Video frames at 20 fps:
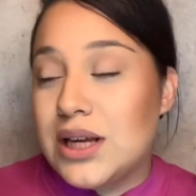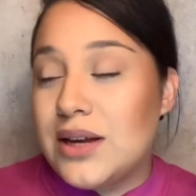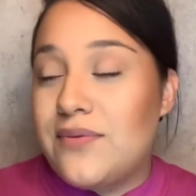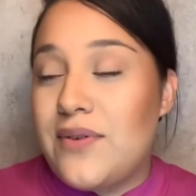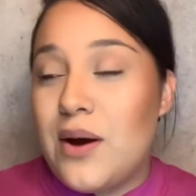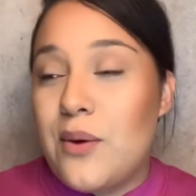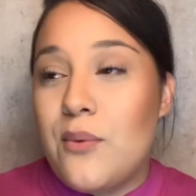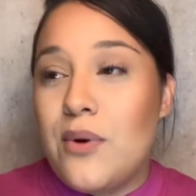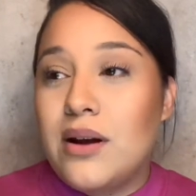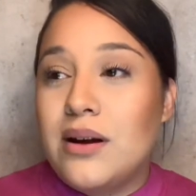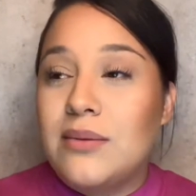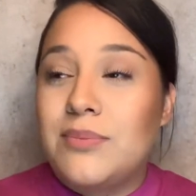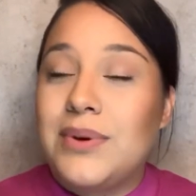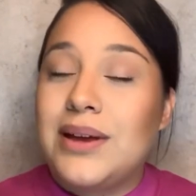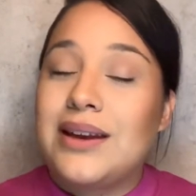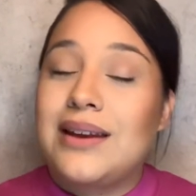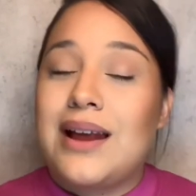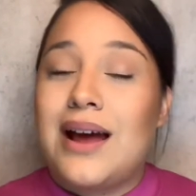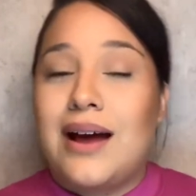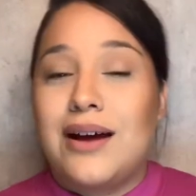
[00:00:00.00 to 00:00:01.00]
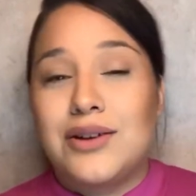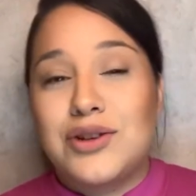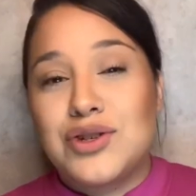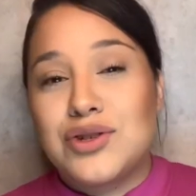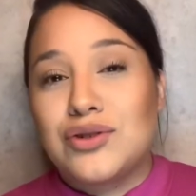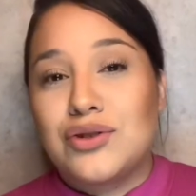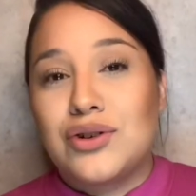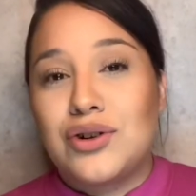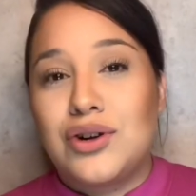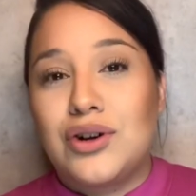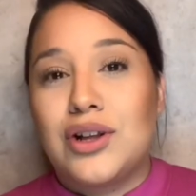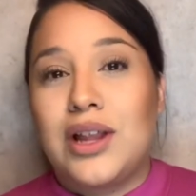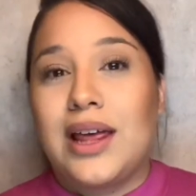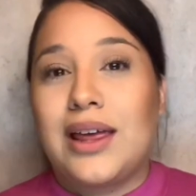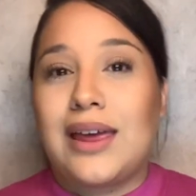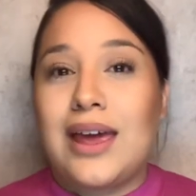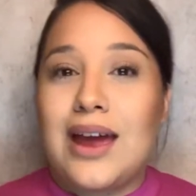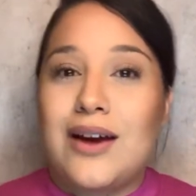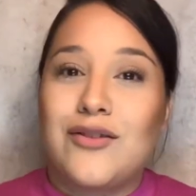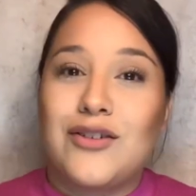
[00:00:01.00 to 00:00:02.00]
If I want to be natural,
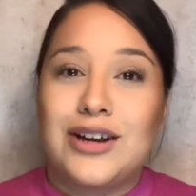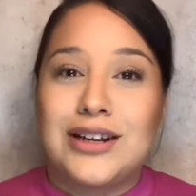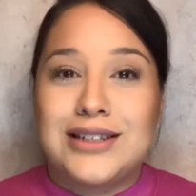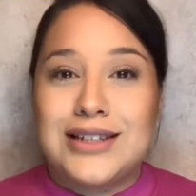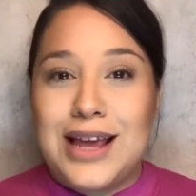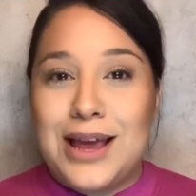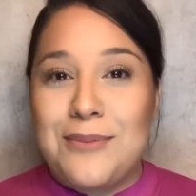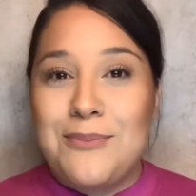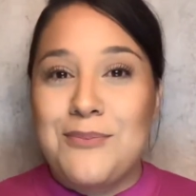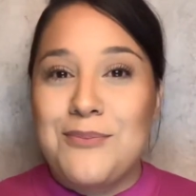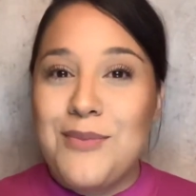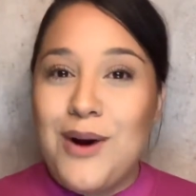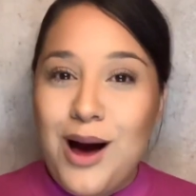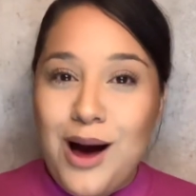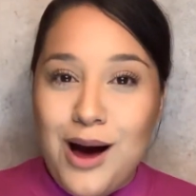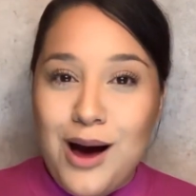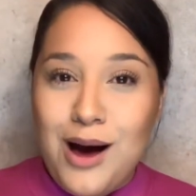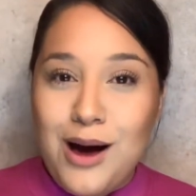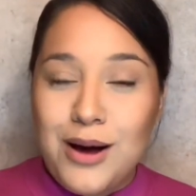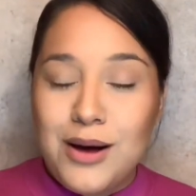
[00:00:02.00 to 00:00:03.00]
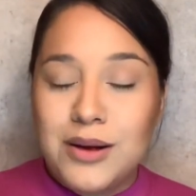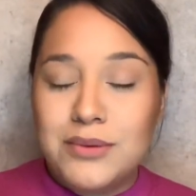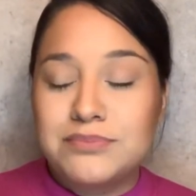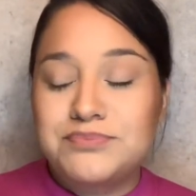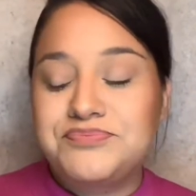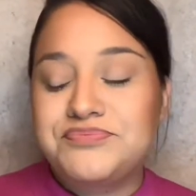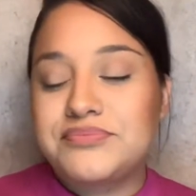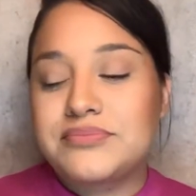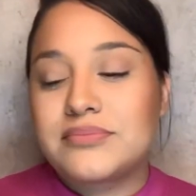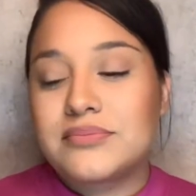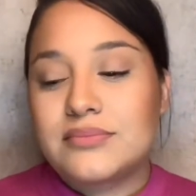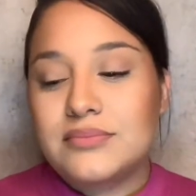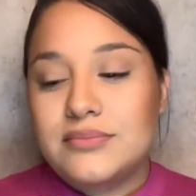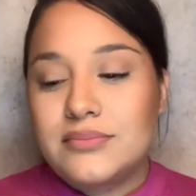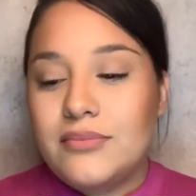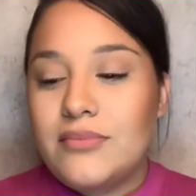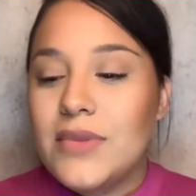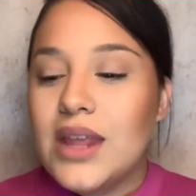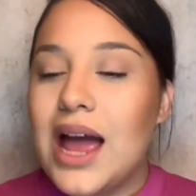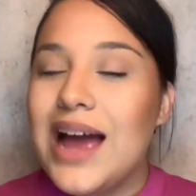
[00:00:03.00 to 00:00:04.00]
like everyday mom,
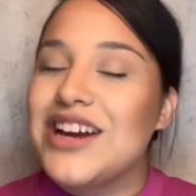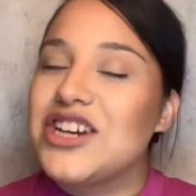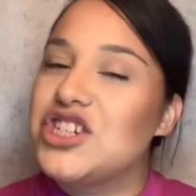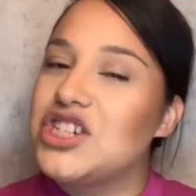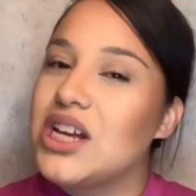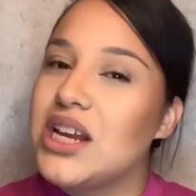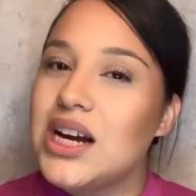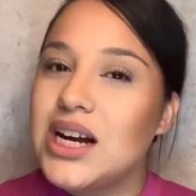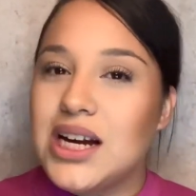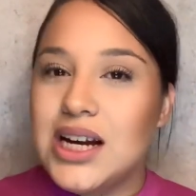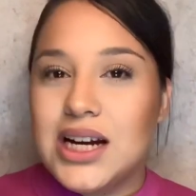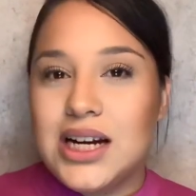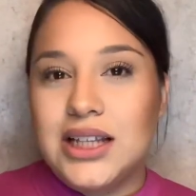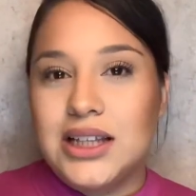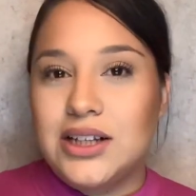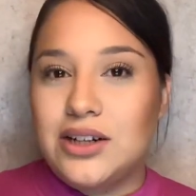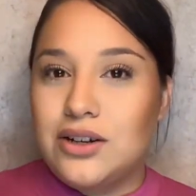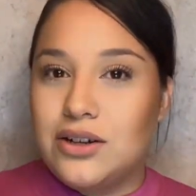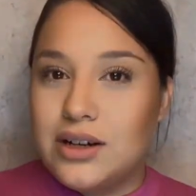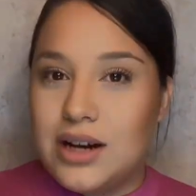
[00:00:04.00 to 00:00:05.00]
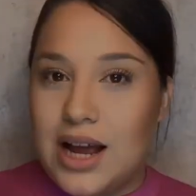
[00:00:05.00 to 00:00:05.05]
I shade it in a little